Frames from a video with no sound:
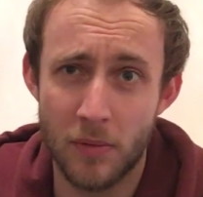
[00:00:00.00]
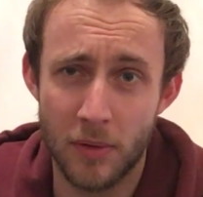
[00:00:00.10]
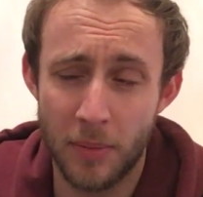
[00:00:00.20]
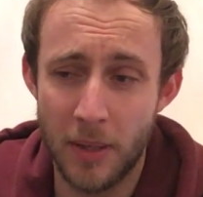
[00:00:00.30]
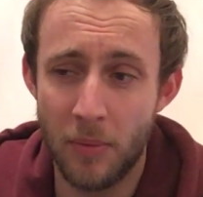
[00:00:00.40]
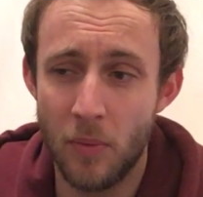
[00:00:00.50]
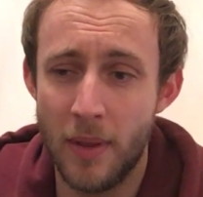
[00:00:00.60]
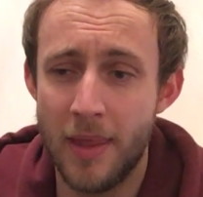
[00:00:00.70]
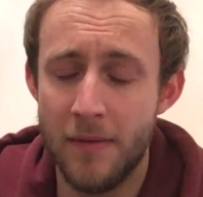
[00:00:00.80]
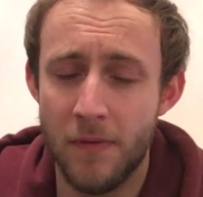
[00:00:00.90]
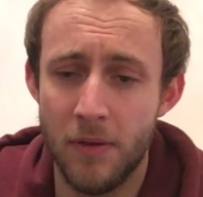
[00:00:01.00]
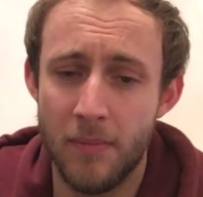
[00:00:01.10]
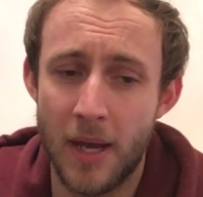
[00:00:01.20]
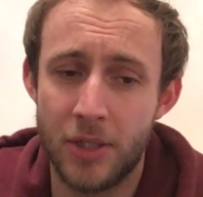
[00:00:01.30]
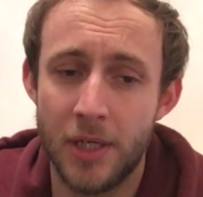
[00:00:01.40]
or people when they view
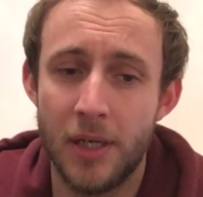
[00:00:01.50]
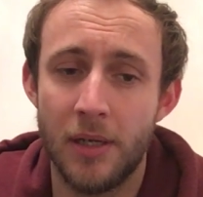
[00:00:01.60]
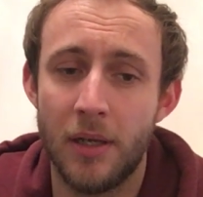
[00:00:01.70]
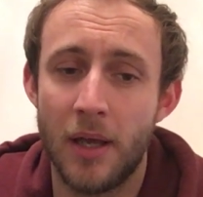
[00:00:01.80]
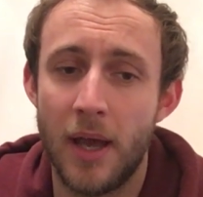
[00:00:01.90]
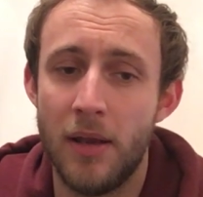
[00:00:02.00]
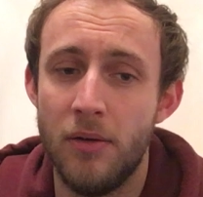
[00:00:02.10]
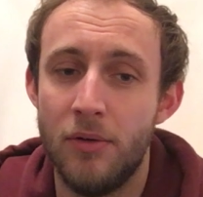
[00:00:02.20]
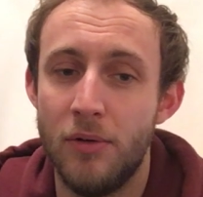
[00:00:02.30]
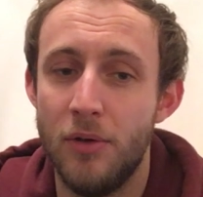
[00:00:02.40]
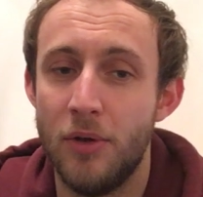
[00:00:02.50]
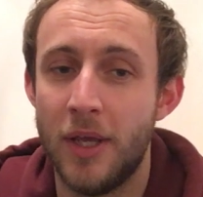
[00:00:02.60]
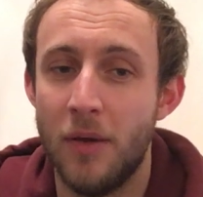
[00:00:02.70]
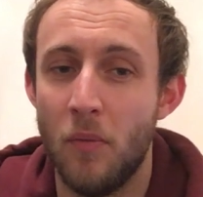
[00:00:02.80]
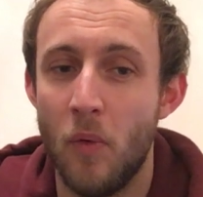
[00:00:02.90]
magic and look
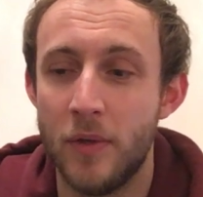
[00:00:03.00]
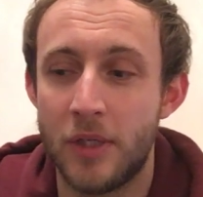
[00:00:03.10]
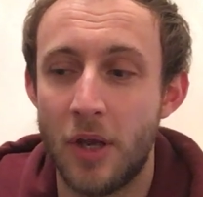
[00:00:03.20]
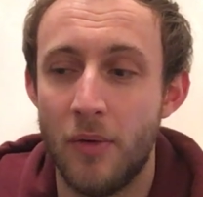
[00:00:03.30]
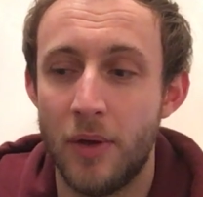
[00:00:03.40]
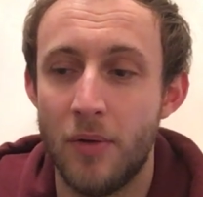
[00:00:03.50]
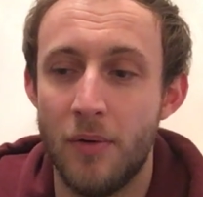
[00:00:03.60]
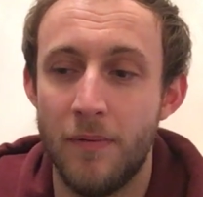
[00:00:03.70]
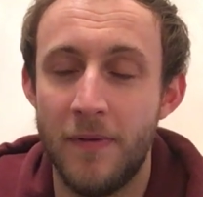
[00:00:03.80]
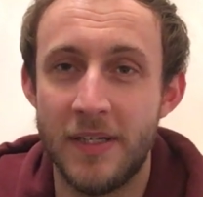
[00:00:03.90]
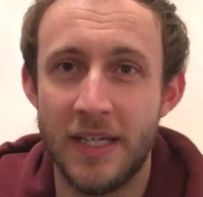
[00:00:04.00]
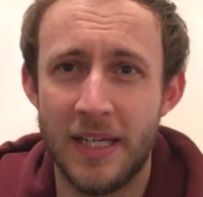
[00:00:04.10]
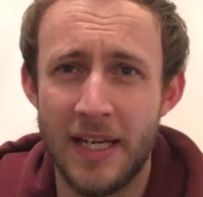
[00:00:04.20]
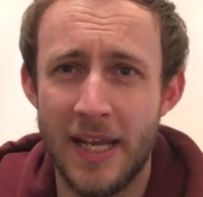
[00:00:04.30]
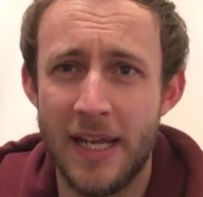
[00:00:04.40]
at what's going on
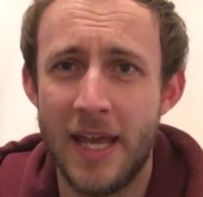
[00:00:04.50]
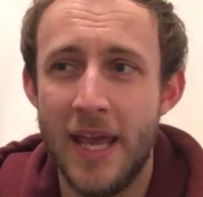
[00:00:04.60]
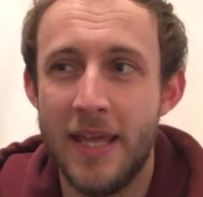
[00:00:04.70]
physically,